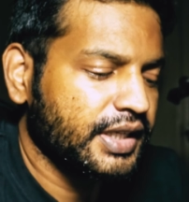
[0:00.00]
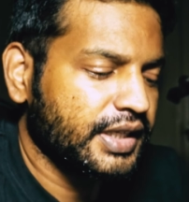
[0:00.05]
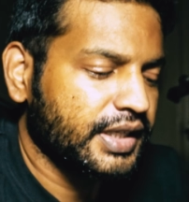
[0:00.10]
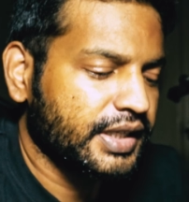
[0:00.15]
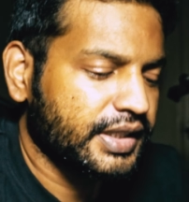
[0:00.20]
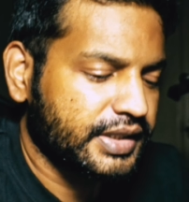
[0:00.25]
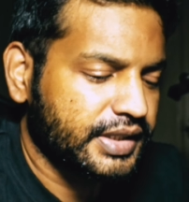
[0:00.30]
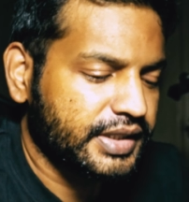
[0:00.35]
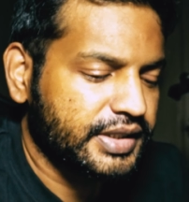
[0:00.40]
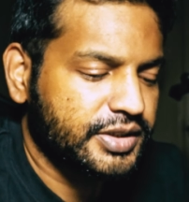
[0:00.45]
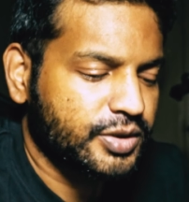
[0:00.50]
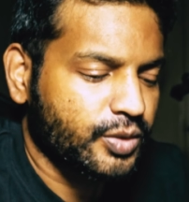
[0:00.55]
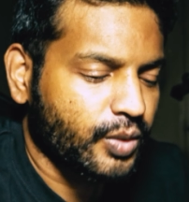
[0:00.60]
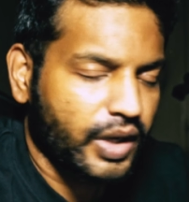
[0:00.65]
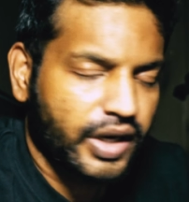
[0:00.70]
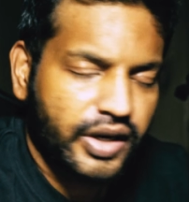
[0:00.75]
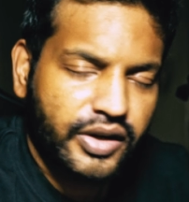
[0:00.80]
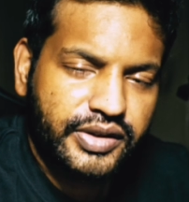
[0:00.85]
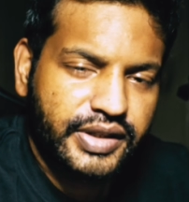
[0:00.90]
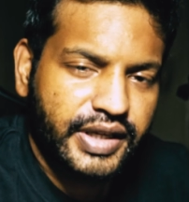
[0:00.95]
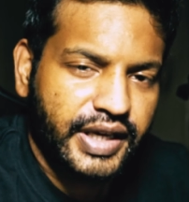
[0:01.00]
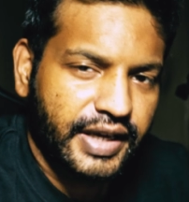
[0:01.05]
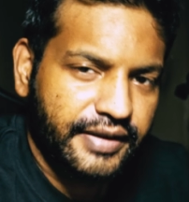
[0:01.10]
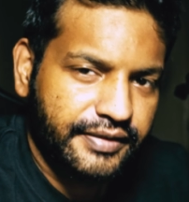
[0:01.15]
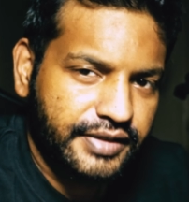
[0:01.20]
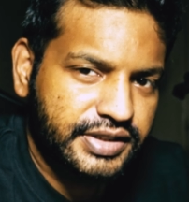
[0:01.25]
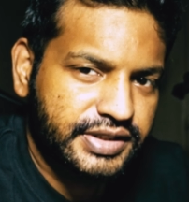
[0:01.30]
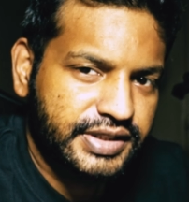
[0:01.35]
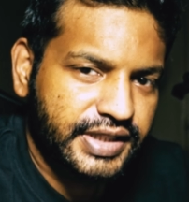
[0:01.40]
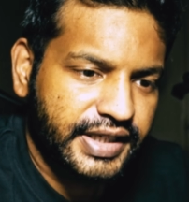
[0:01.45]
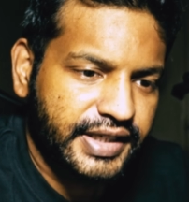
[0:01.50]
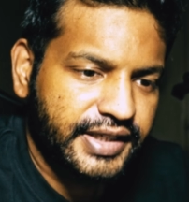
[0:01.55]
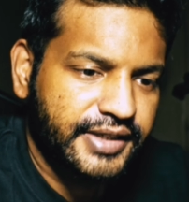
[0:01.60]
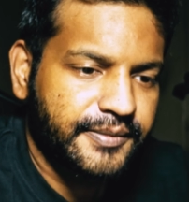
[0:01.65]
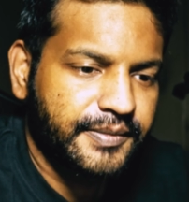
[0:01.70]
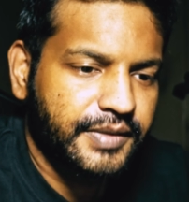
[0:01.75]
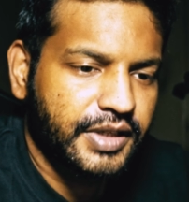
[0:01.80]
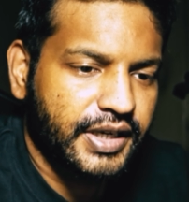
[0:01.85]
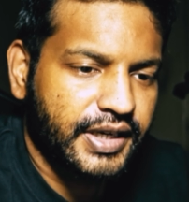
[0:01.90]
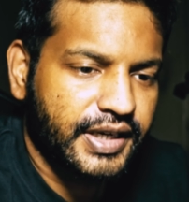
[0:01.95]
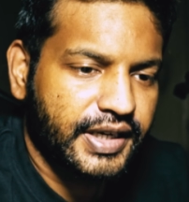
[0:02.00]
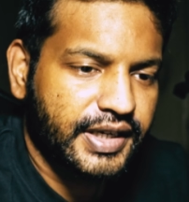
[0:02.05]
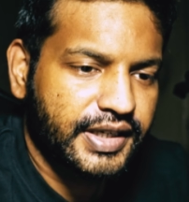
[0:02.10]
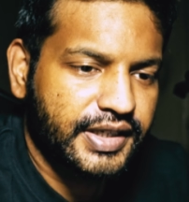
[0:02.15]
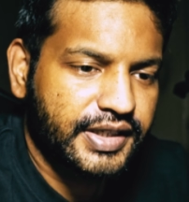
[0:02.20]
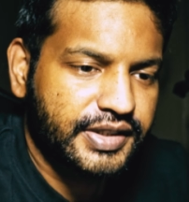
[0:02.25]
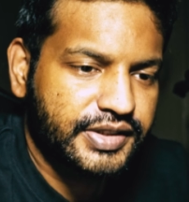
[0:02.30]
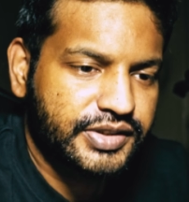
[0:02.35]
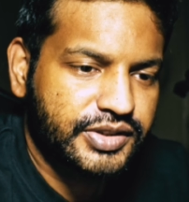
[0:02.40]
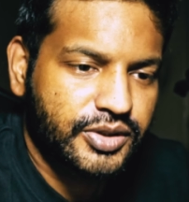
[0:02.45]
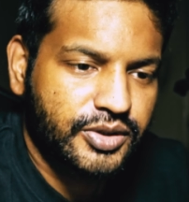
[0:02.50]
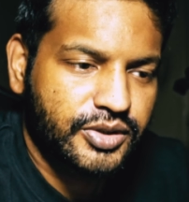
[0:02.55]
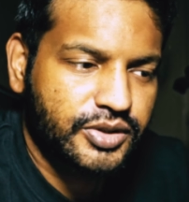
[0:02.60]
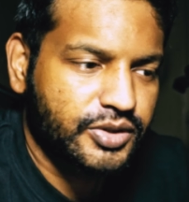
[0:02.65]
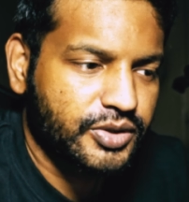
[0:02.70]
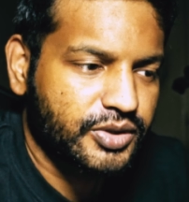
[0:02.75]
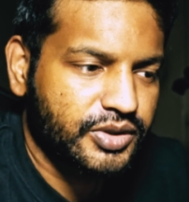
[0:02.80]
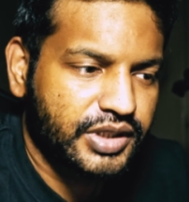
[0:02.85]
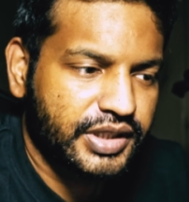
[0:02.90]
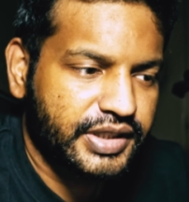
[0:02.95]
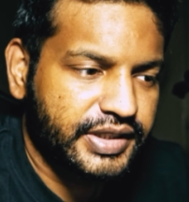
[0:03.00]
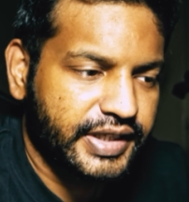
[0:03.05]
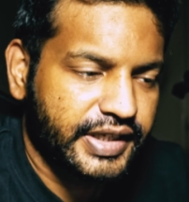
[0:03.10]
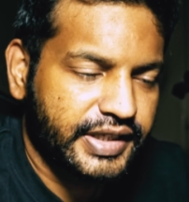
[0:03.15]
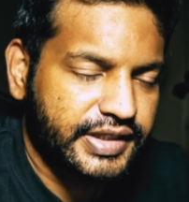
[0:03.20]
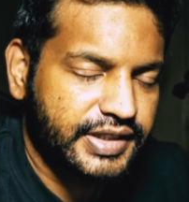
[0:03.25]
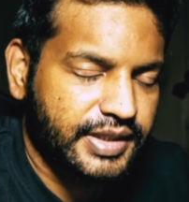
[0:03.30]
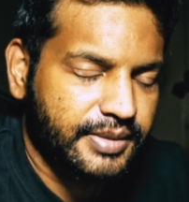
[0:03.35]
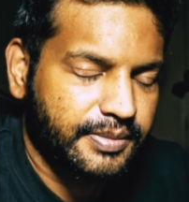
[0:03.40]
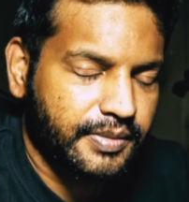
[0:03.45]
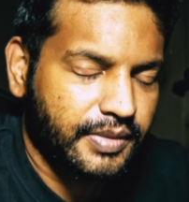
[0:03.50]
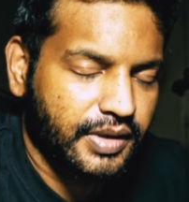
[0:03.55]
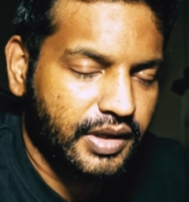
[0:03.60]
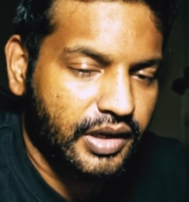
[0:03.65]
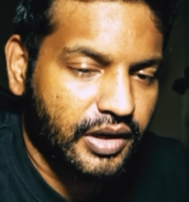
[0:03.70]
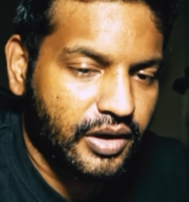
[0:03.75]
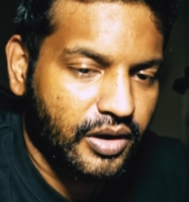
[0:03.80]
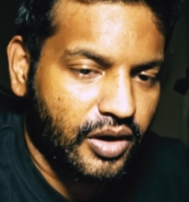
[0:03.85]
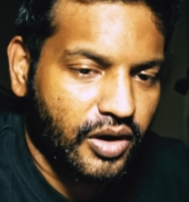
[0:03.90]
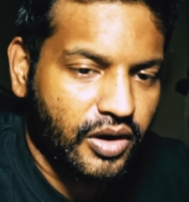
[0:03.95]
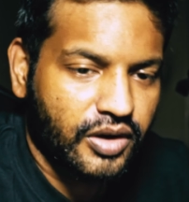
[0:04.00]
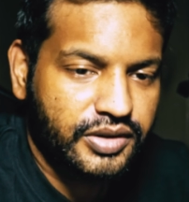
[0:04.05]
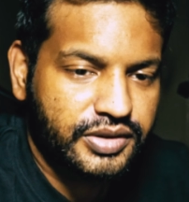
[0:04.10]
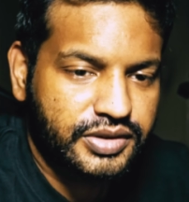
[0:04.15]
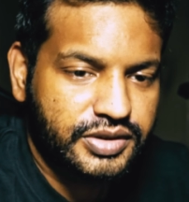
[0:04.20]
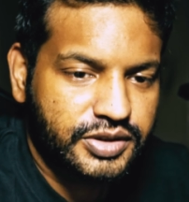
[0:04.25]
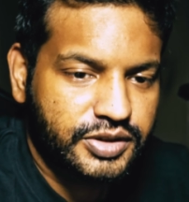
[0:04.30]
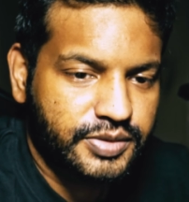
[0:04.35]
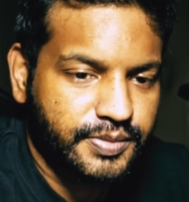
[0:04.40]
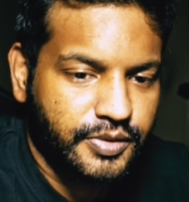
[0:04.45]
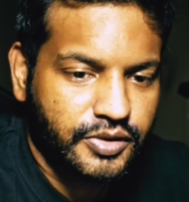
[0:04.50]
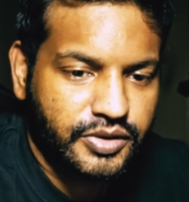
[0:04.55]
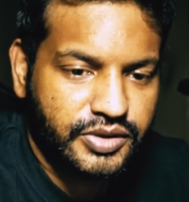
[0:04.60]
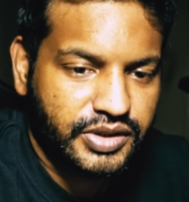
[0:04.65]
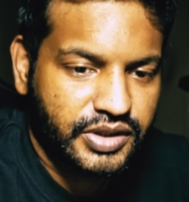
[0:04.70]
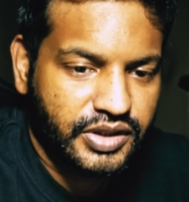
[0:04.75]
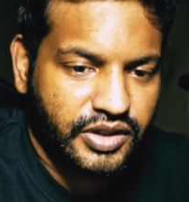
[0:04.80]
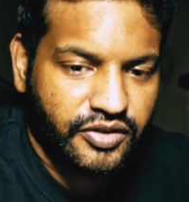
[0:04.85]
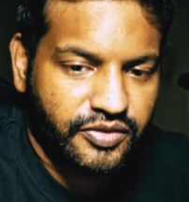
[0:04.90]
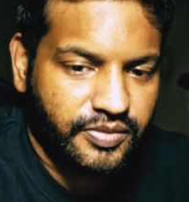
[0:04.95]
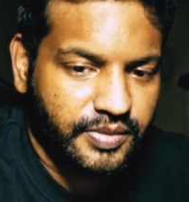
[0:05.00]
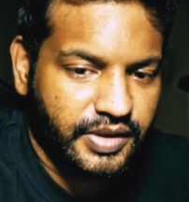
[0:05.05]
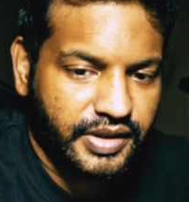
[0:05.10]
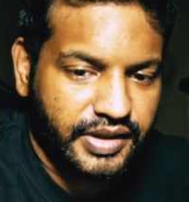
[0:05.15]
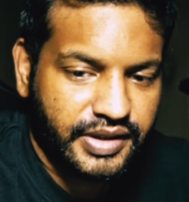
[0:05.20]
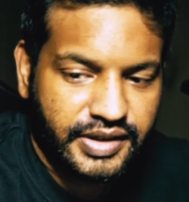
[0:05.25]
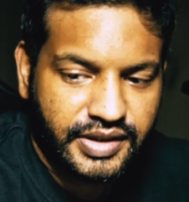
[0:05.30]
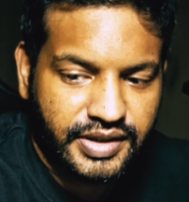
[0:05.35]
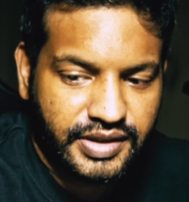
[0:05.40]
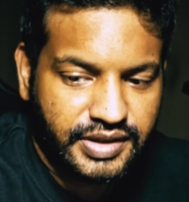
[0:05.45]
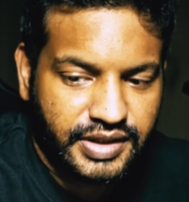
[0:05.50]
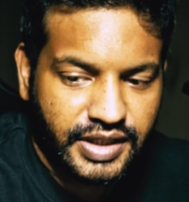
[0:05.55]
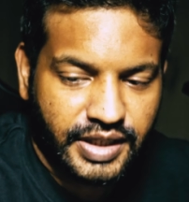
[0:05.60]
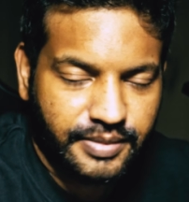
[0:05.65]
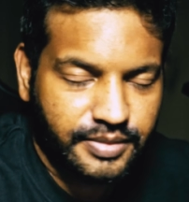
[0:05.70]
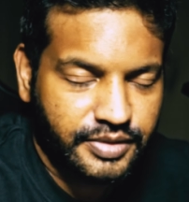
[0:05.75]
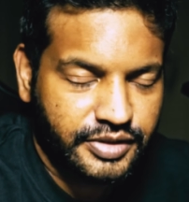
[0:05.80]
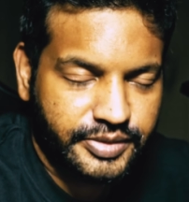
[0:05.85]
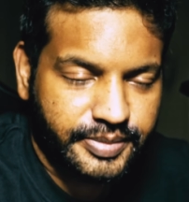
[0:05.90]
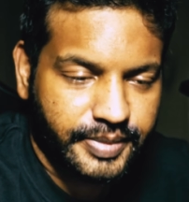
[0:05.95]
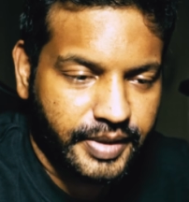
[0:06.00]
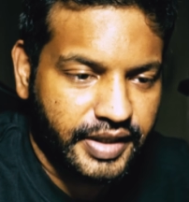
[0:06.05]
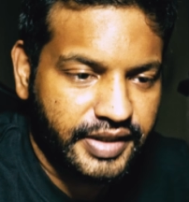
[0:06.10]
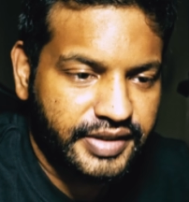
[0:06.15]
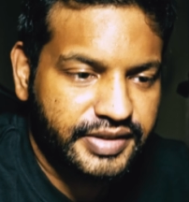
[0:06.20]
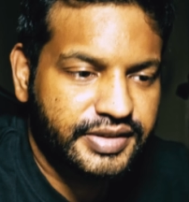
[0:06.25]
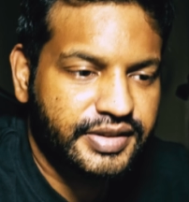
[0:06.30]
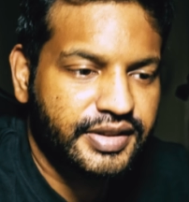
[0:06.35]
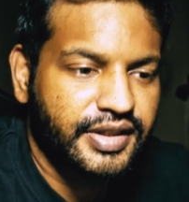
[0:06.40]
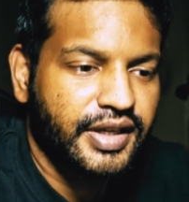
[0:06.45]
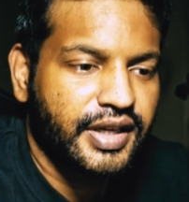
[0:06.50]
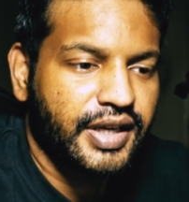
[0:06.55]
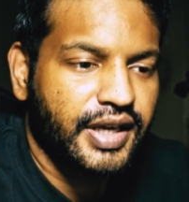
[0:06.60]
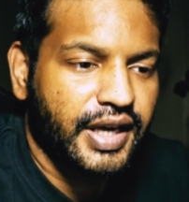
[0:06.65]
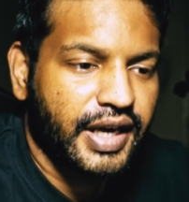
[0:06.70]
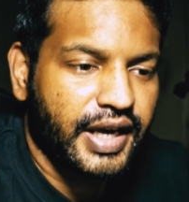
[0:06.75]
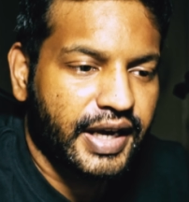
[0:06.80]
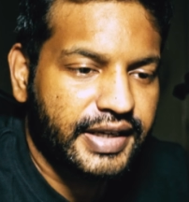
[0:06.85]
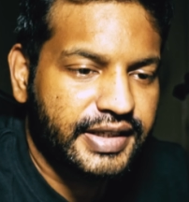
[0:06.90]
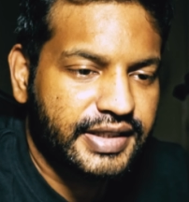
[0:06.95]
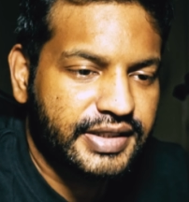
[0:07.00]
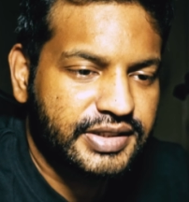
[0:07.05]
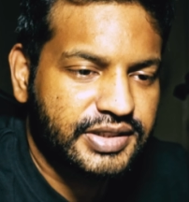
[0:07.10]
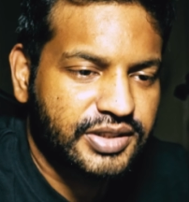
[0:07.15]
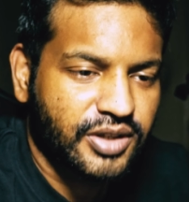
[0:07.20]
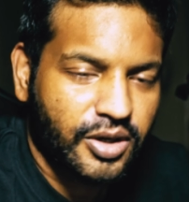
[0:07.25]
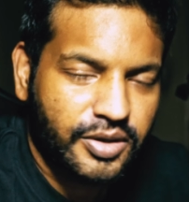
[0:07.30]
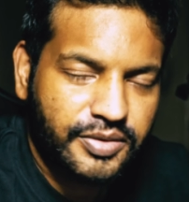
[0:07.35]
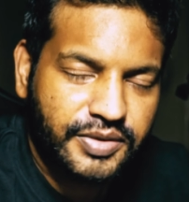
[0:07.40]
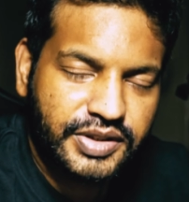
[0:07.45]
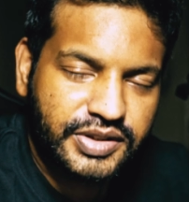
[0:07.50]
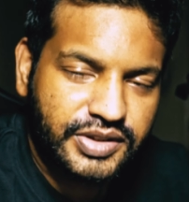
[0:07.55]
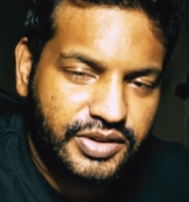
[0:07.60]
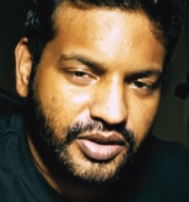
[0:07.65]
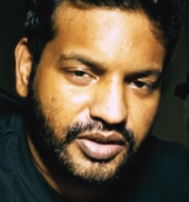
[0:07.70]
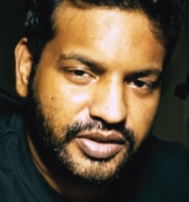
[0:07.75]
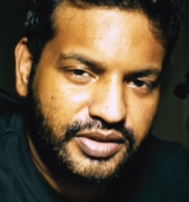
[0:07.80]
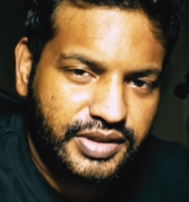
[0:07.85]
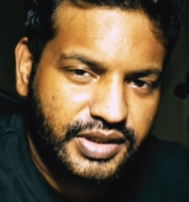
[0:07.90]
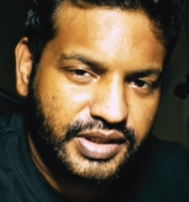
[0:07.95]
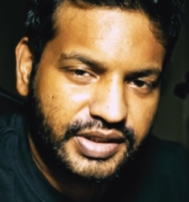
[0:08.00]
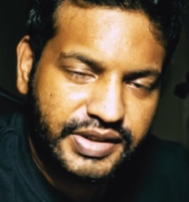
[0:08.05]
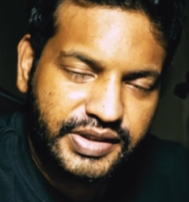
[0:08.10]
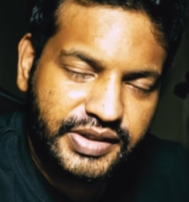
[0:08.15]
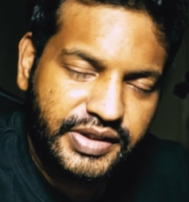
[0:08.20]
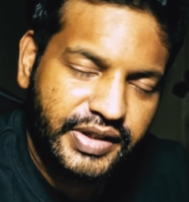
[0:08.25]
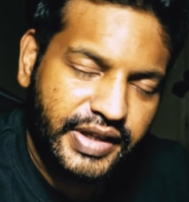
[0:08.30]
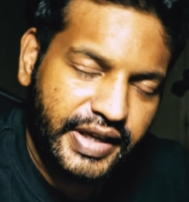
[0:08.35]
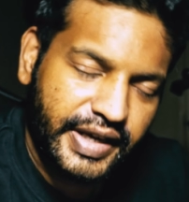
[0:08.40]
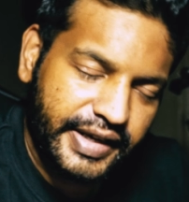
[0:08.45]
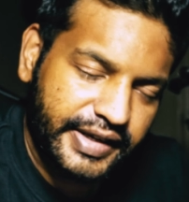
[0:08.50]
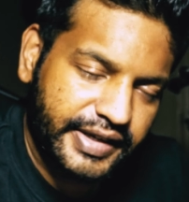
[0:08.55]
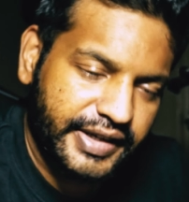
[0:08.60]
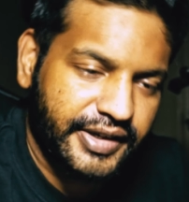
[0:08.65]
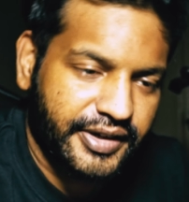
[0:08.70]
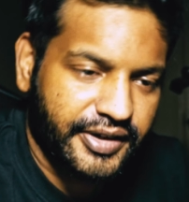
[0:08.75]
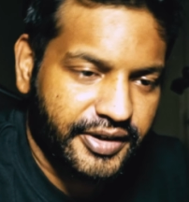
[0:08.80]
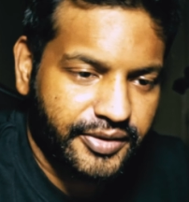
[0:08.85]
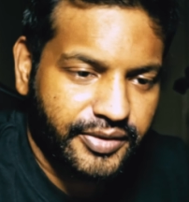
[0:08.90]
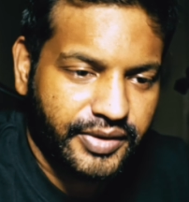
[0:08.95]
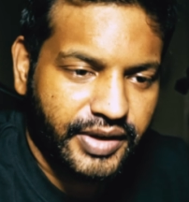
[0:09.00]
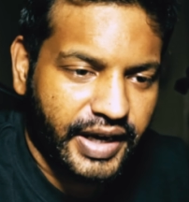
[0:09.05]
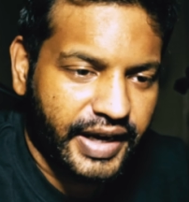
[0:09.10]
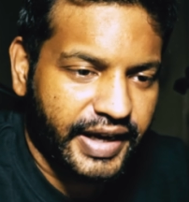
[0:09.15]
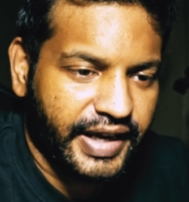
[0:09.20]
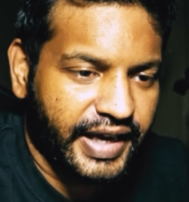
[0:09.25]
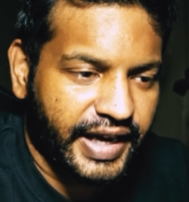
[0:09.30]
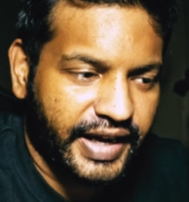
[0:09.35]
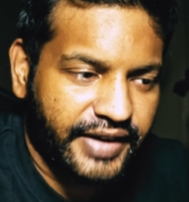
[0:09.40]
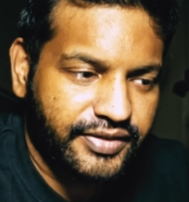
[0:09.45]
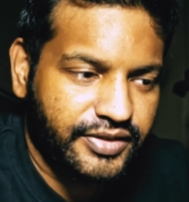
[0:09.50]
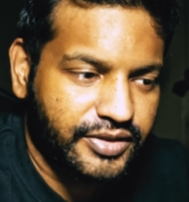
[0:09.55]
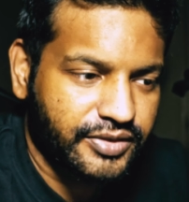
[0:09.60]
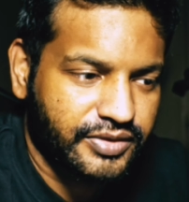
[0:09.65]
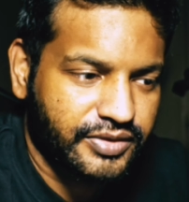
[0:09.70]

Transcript: it is quite on the heavy side. So it usually takes up a large portion of my table space, and it's always not easy to carry around. I have to